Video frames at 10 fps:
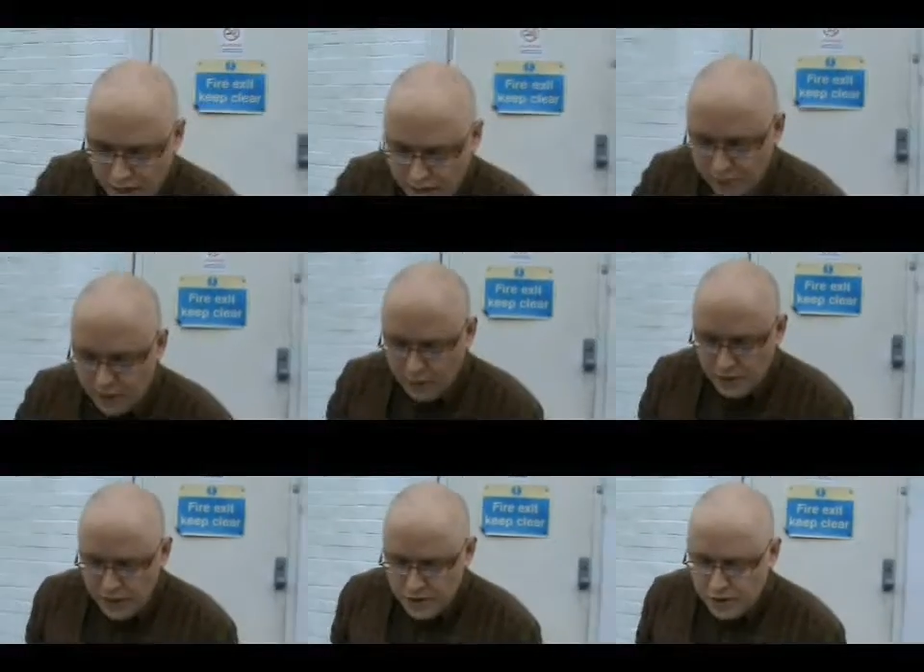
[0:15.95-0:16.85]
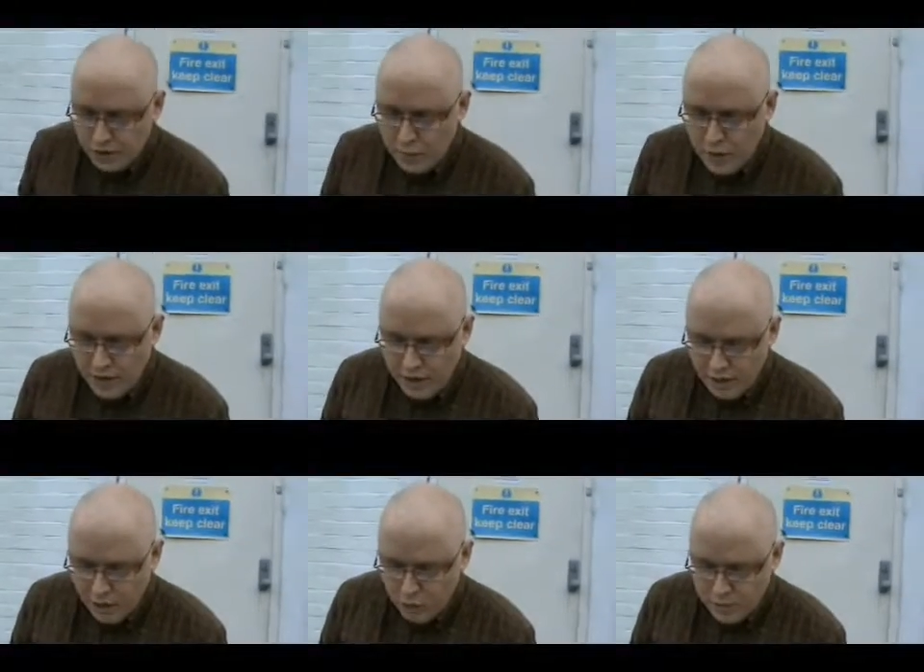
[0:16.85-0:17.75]
a foundational
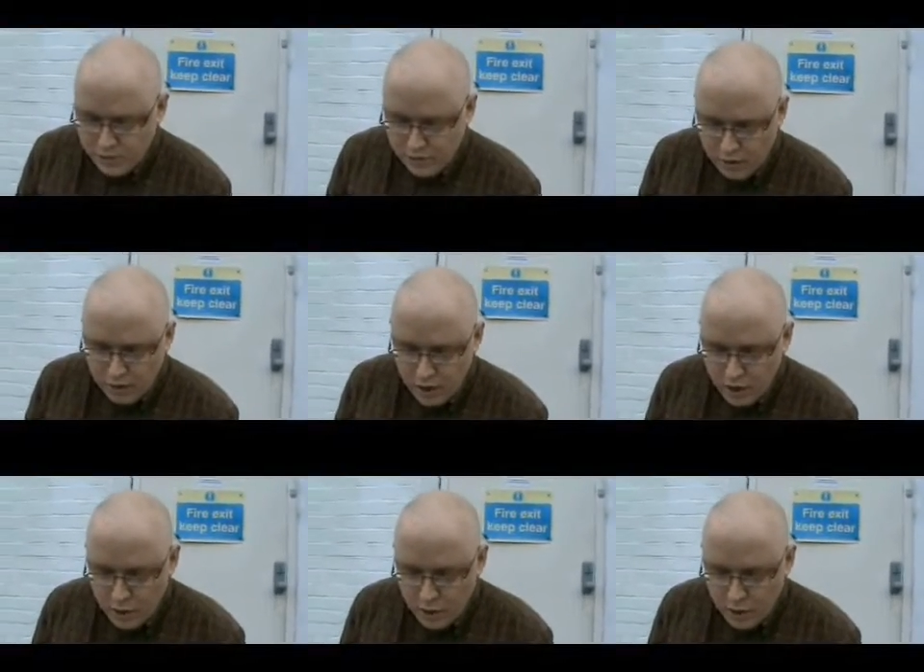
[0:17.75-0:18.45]
myth hoped for,